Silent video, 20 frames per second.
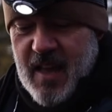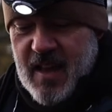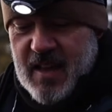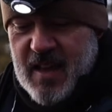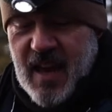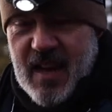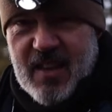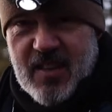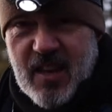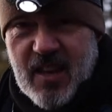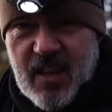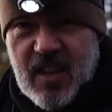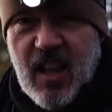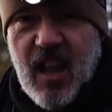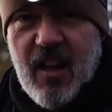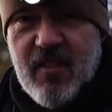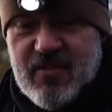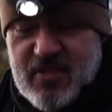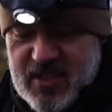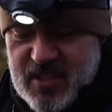kind of the
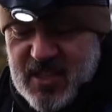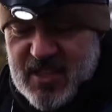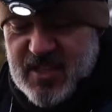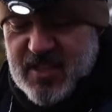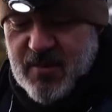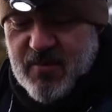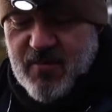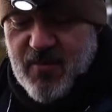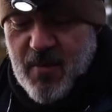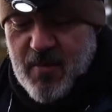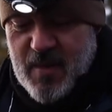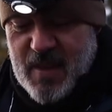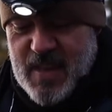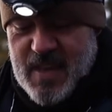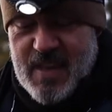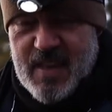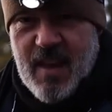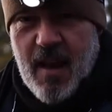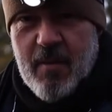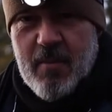glove system from the
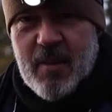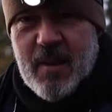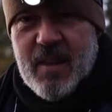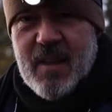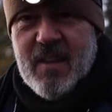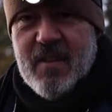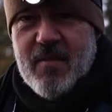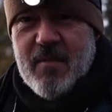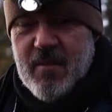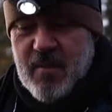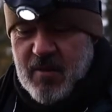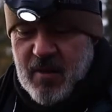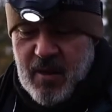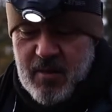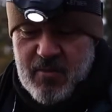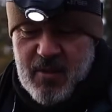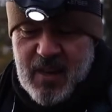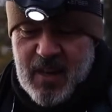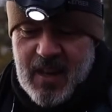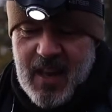heat company. What I
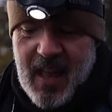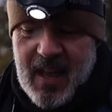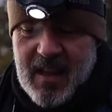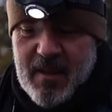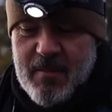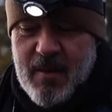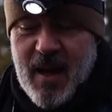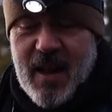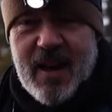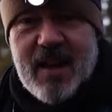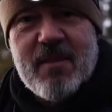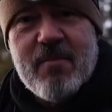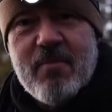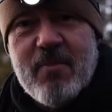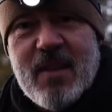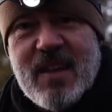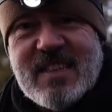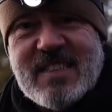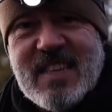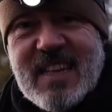really like about it
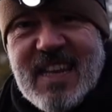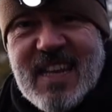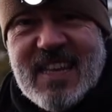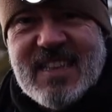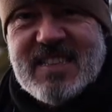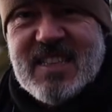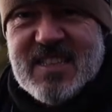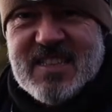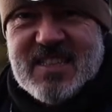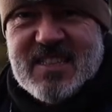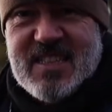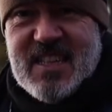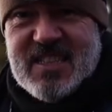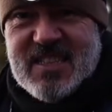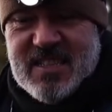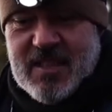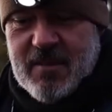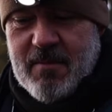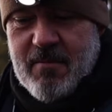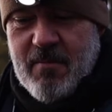is a
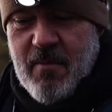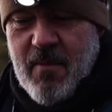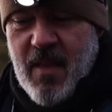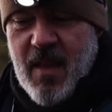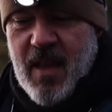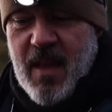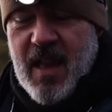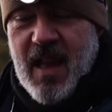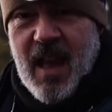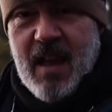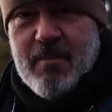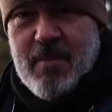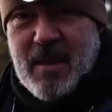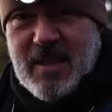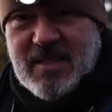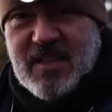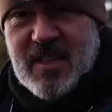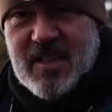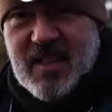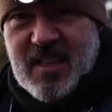system. And
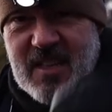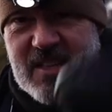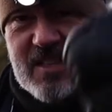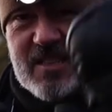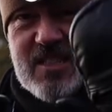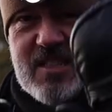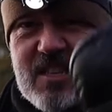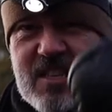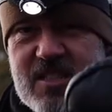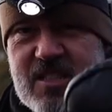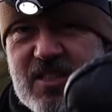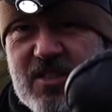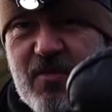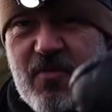basically consists